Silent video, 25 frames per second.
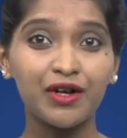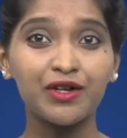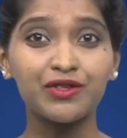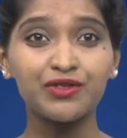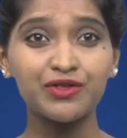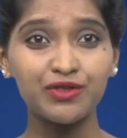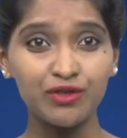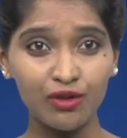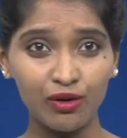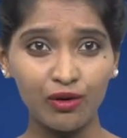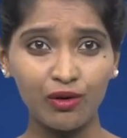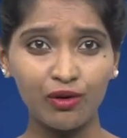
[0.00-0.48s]

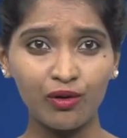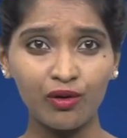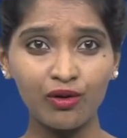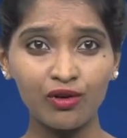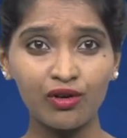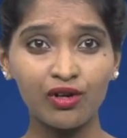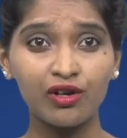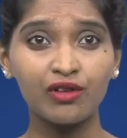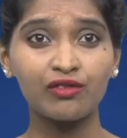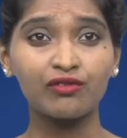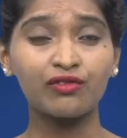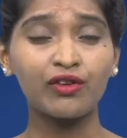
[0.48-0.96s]
So,
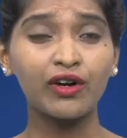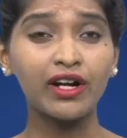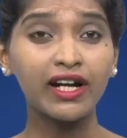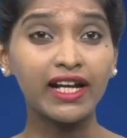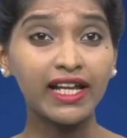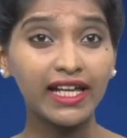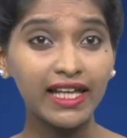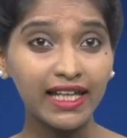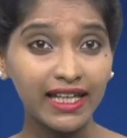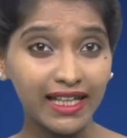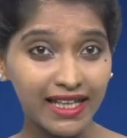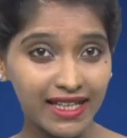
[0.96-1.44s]
for
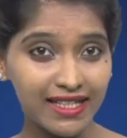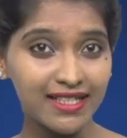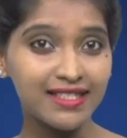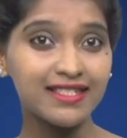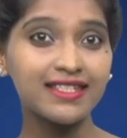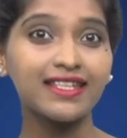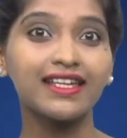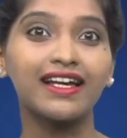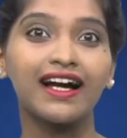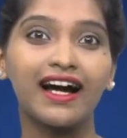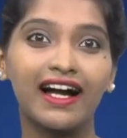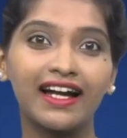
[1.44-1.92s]

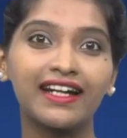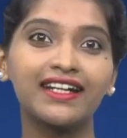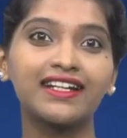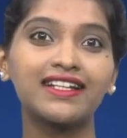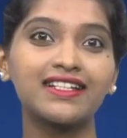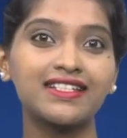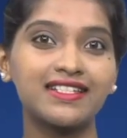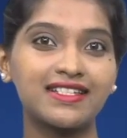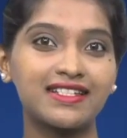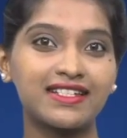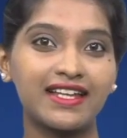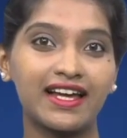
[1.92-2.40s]
easy
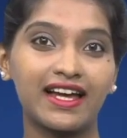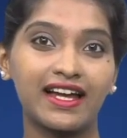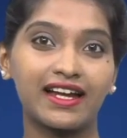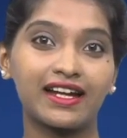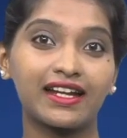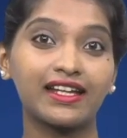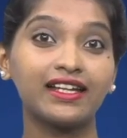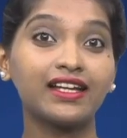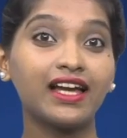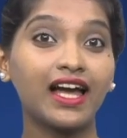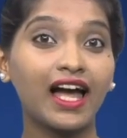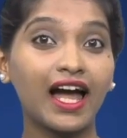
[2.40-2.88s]

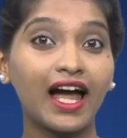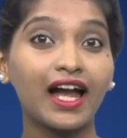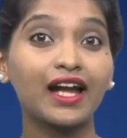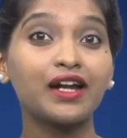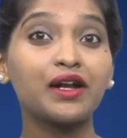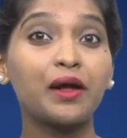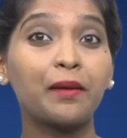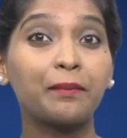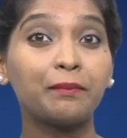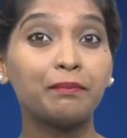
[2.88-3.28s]
understanding and